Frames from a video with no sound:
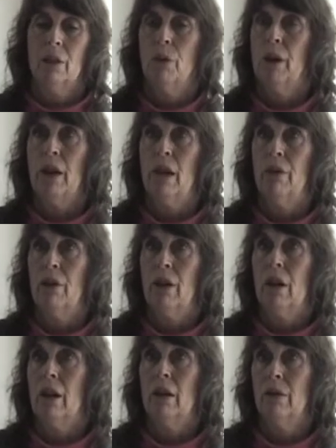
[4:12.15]
whatever
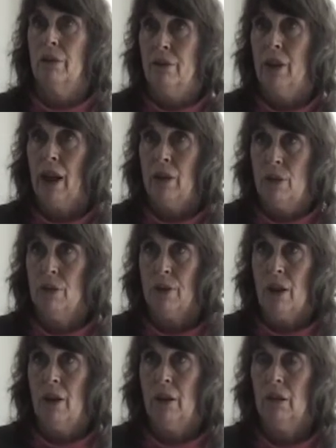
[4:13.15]
our values
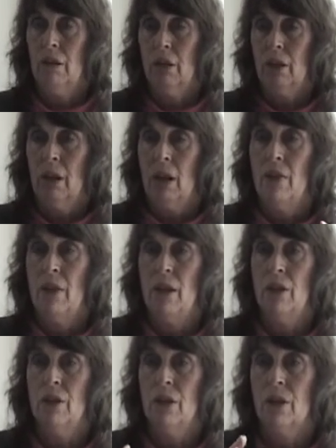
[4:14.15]
are. And then
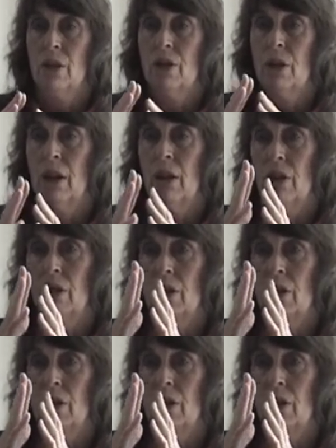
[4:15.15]
here's this trunk of the